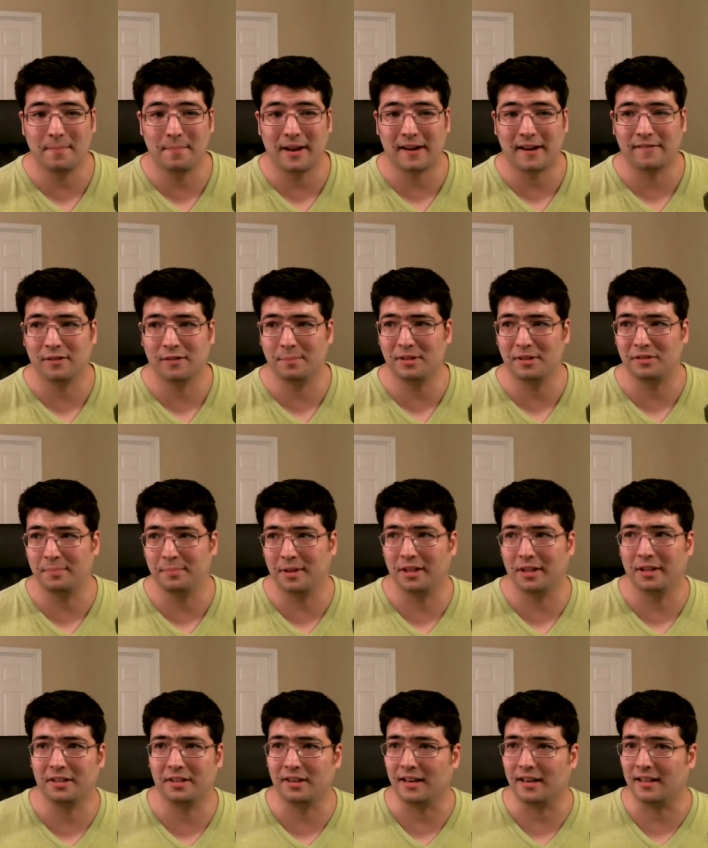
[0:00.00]
back from his
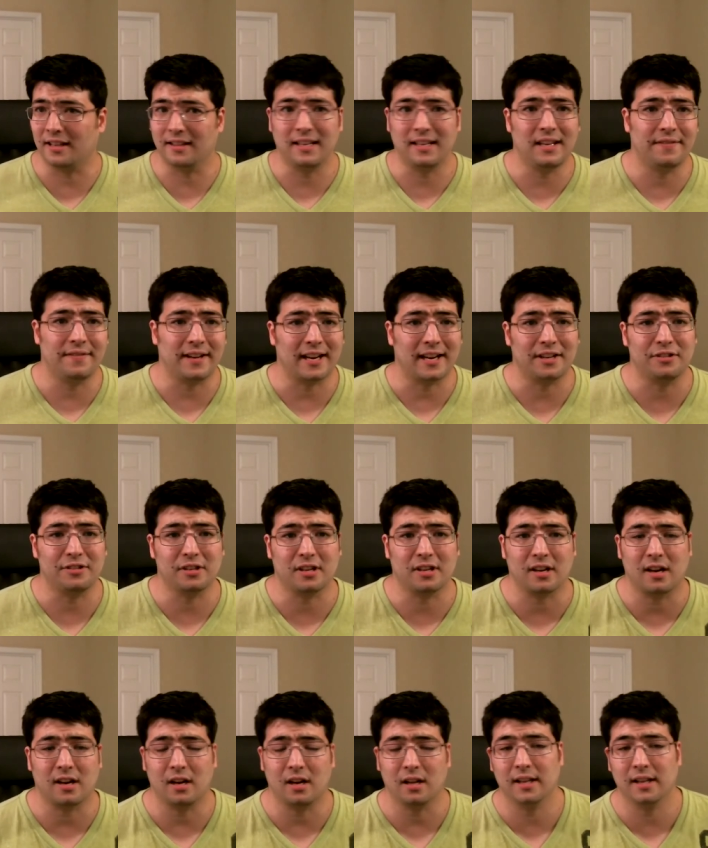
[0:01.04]
military leave, I guess you could
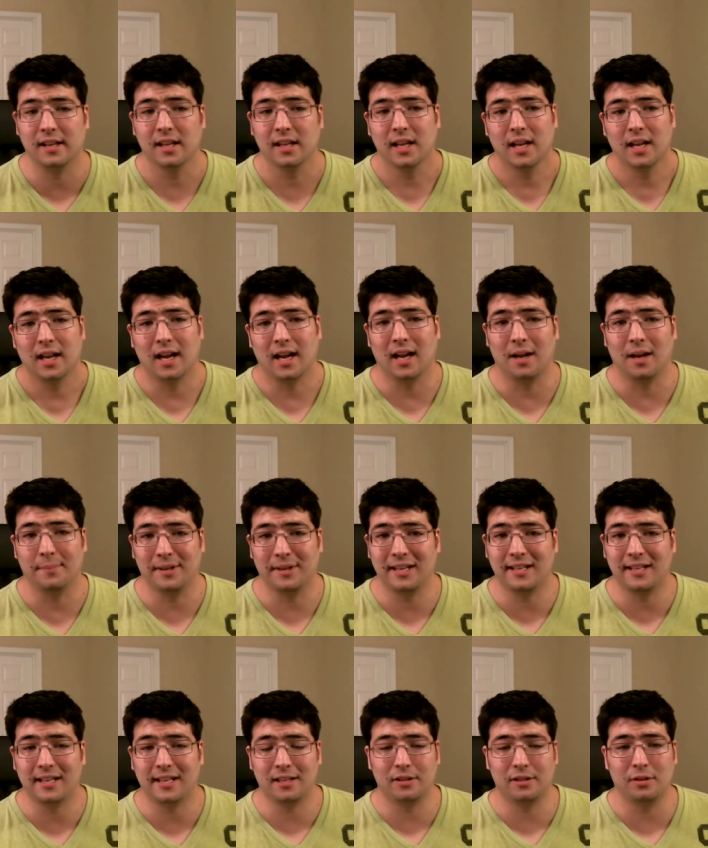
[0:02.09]
call it. Um, he
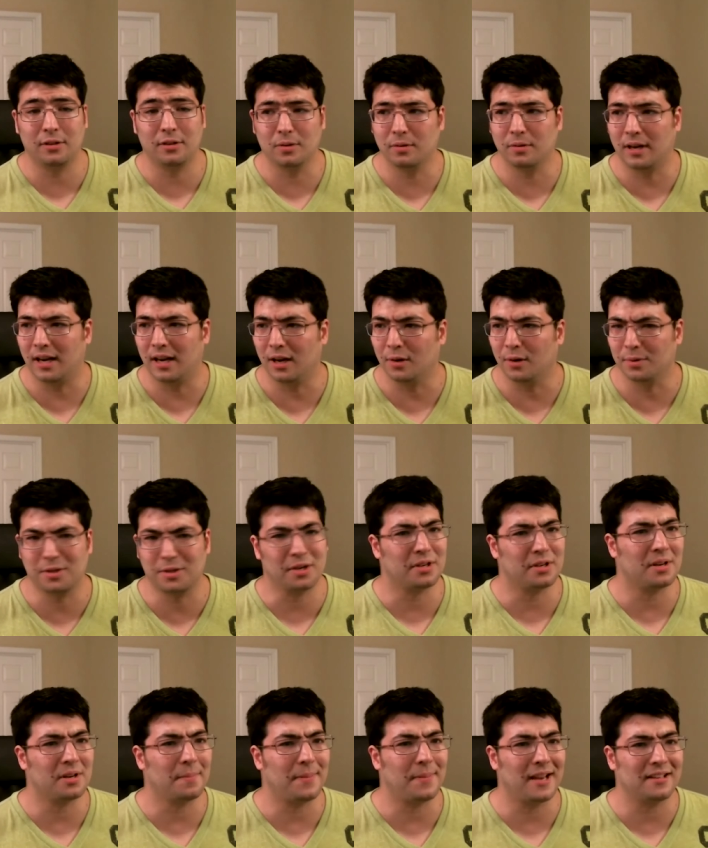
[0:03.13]
did do uh, Return
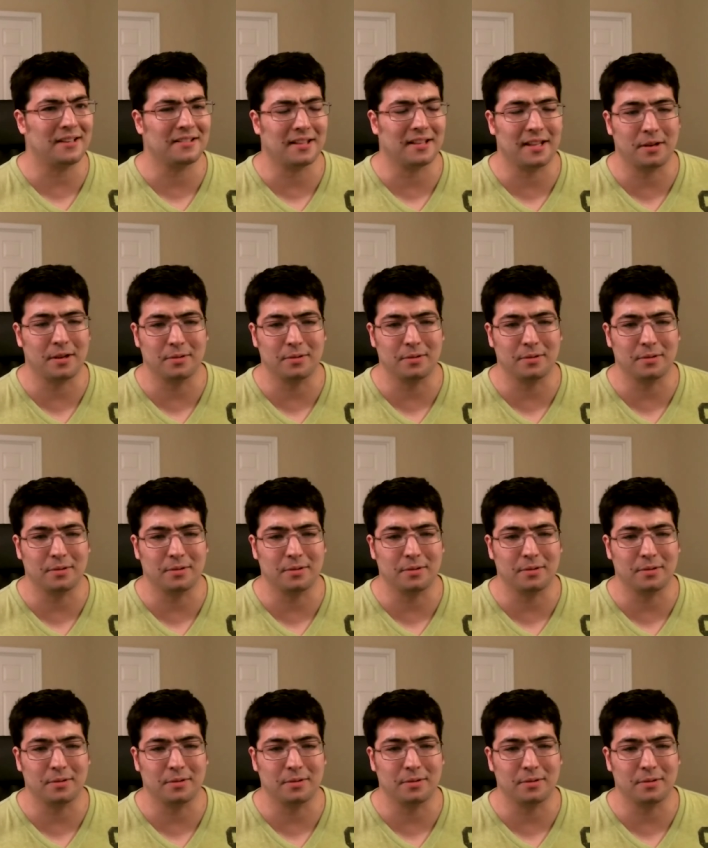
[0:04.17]
to Base, I think